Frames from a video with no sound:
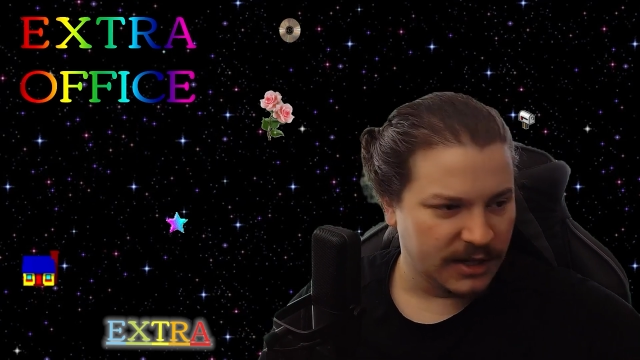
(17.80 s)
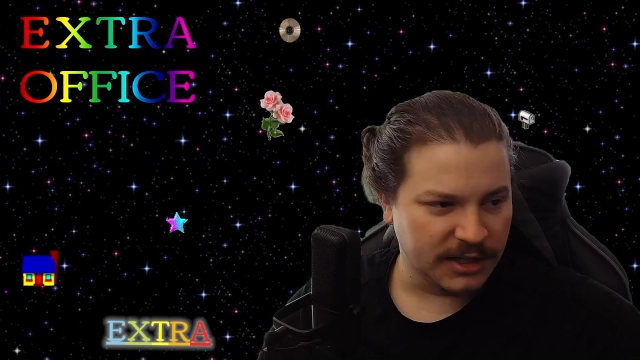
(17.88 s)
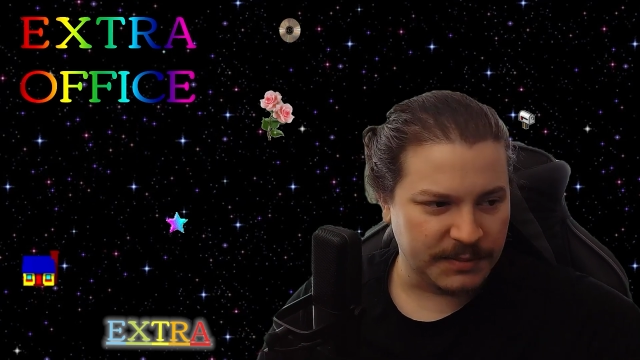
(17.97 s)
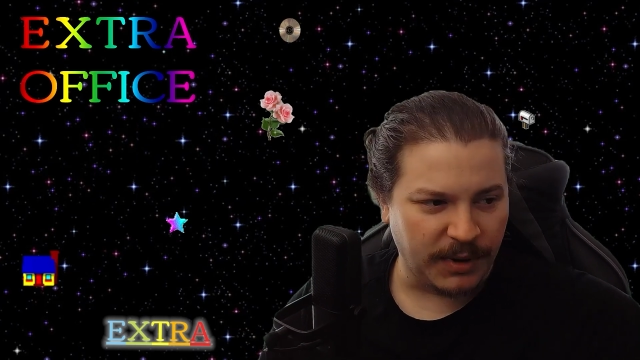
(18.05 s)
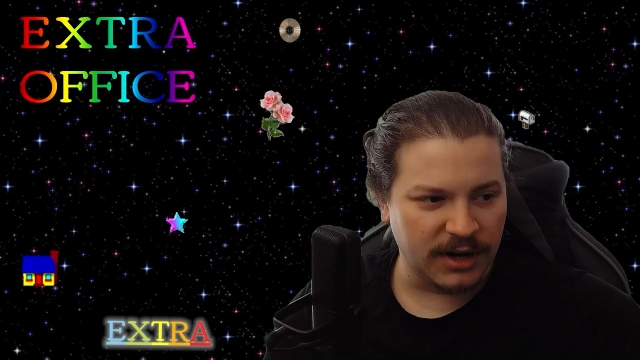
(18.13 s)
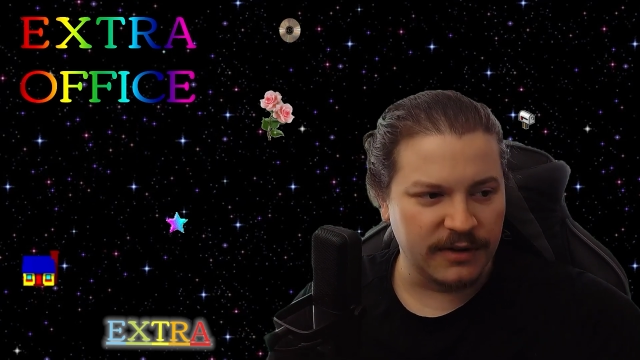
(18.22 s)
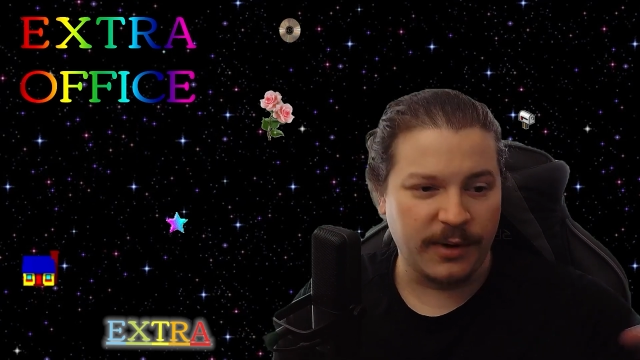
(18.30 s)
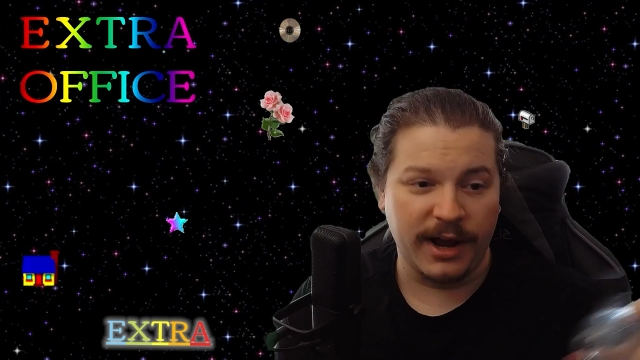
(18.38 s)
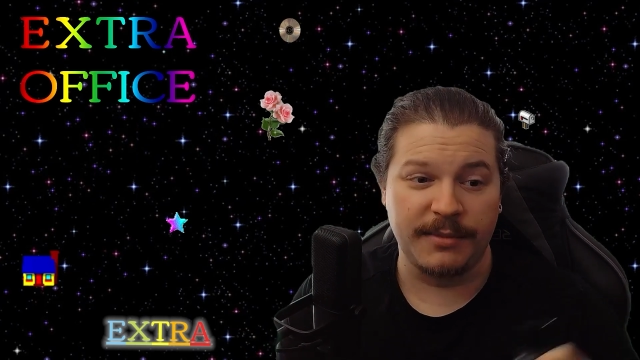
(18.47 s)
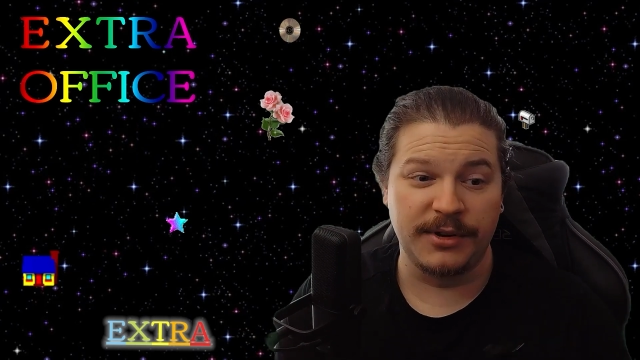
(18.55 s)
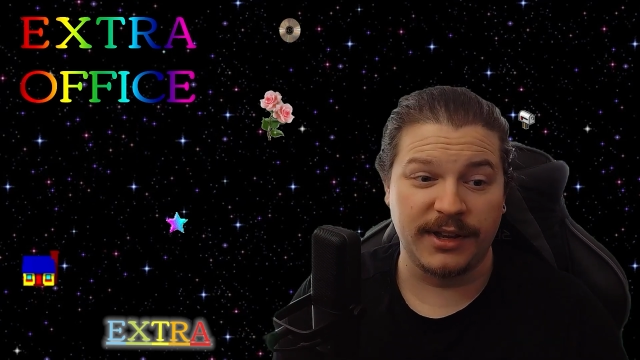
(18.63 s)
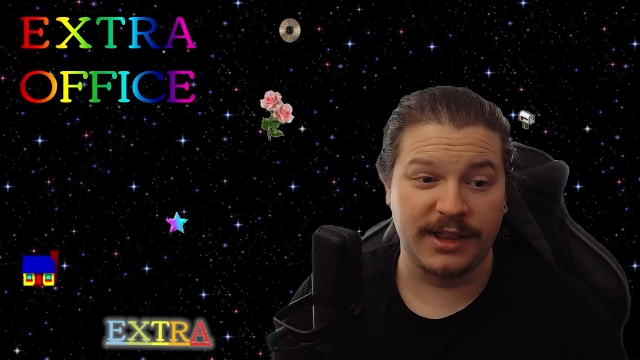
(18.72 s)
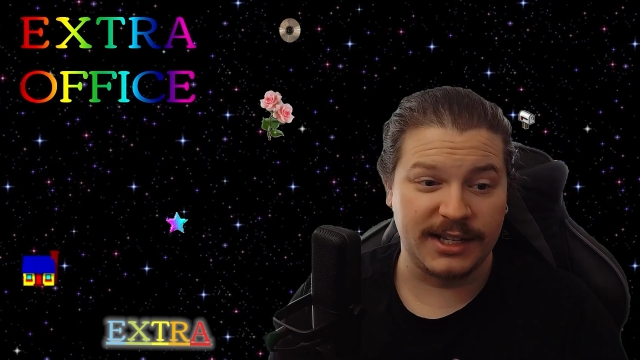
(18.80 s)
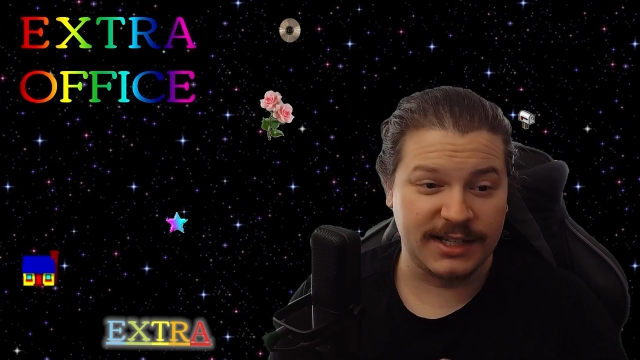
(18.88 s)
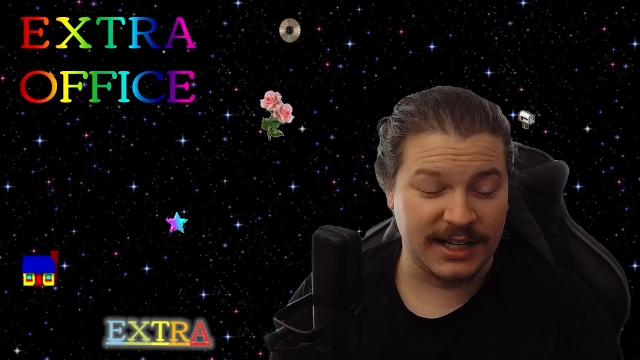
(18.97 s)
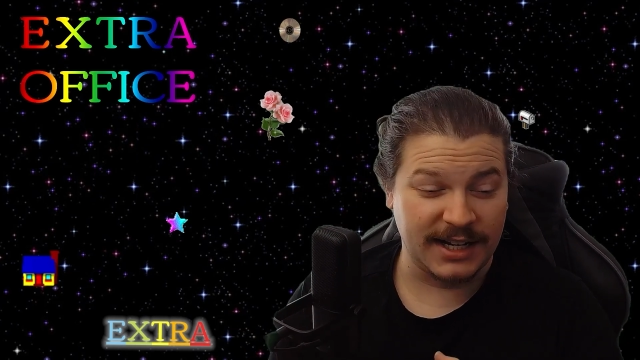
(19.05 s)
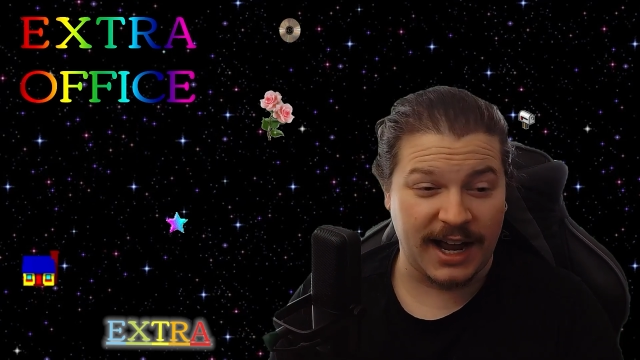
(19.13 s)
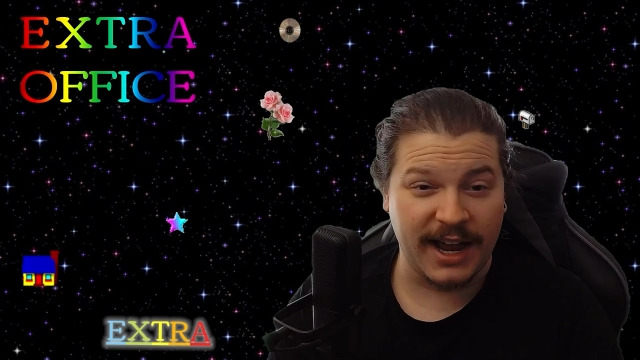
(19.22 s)
That's part of why I'm doing
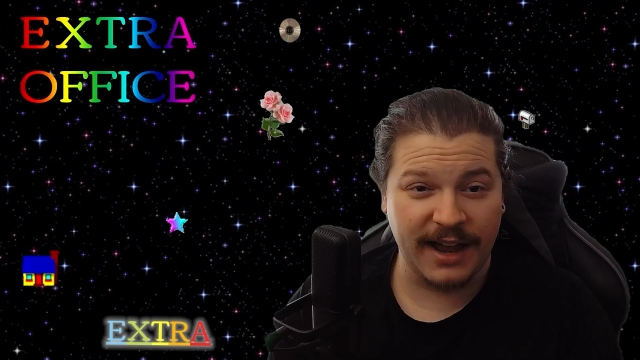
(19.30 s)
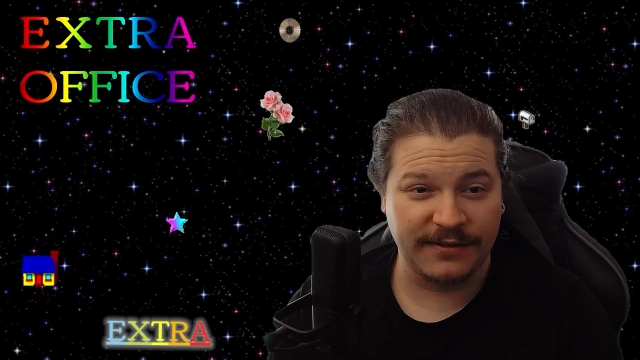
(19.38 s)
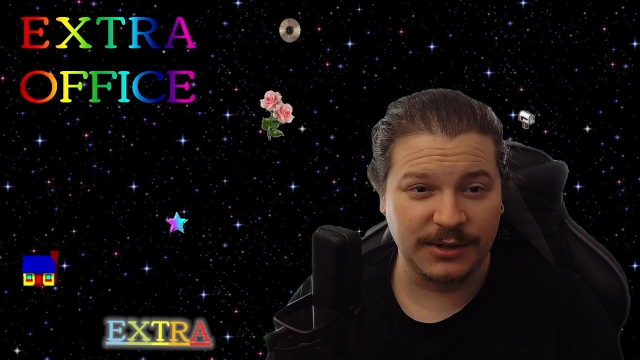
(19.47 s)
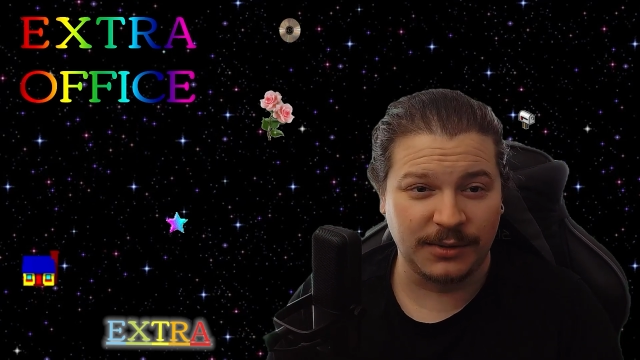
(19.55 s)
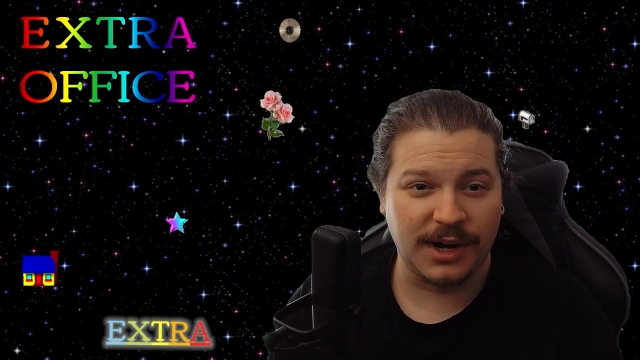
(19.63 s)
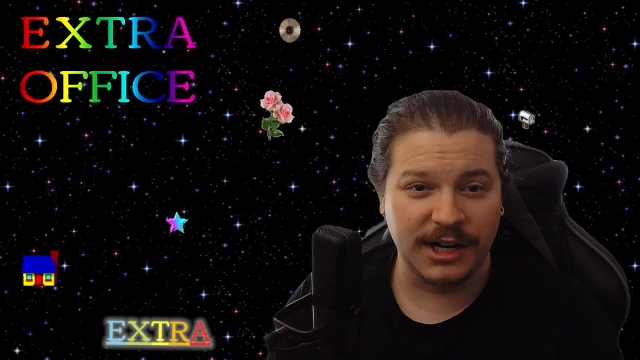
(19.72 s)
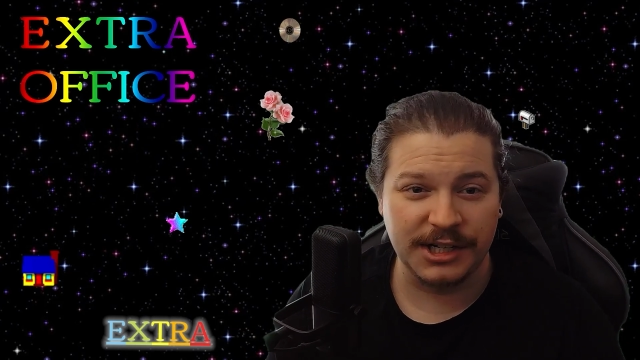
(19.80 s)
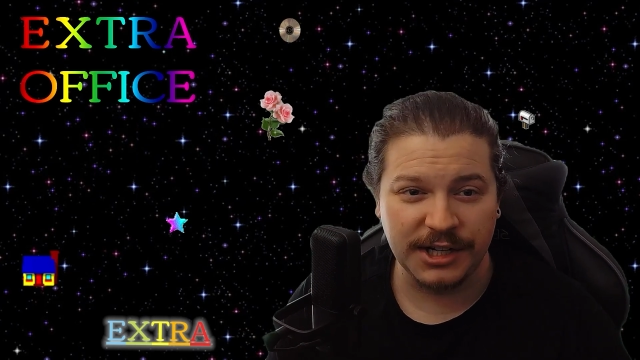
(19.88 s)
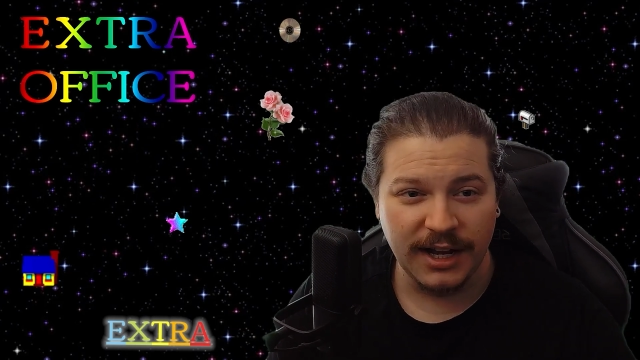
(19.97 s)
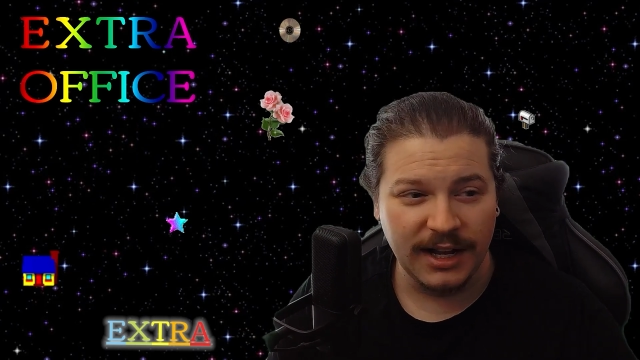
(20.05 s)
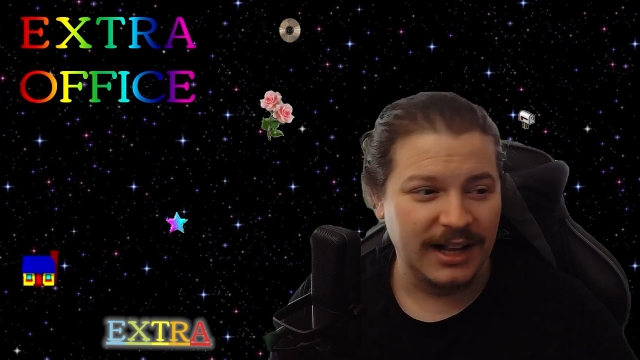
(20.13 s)
this. I have to watch